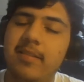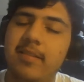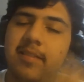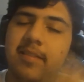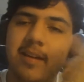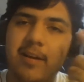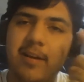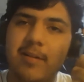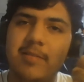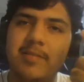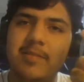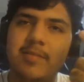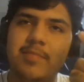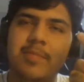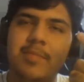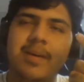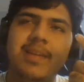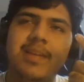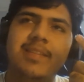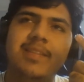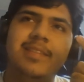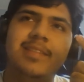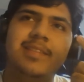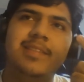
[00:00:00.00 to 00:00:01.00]
The hair is a
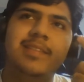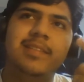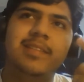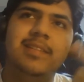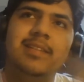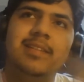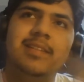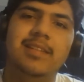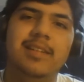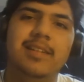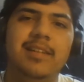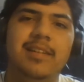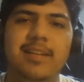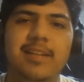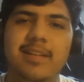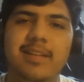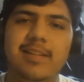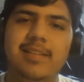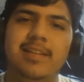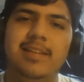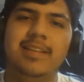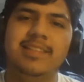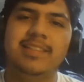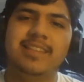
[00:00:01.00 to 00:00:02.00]
mess.
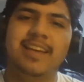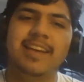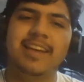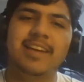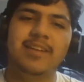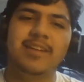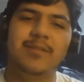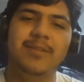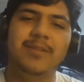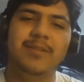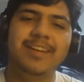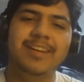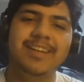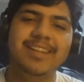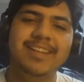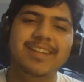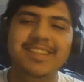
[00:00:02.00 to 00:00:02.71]
Let's get into it.